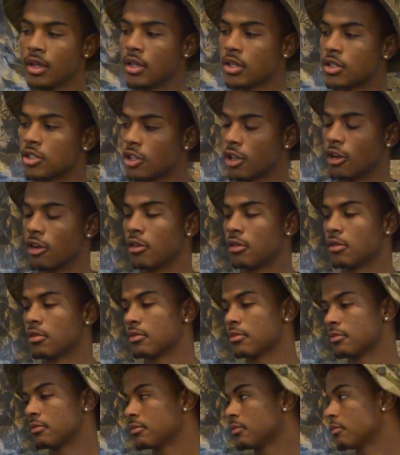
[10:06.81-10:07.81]
So
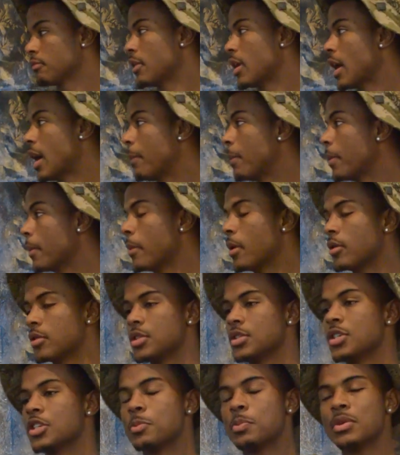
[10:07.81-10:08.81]
I promote to
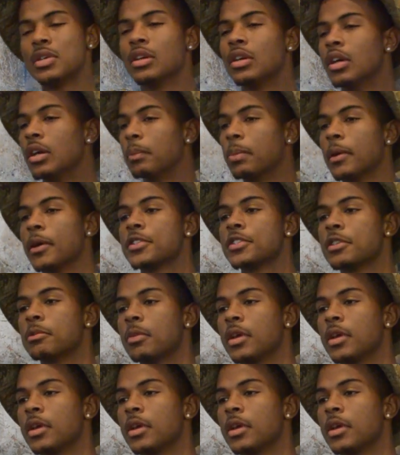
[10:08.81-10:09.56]
just be a good person,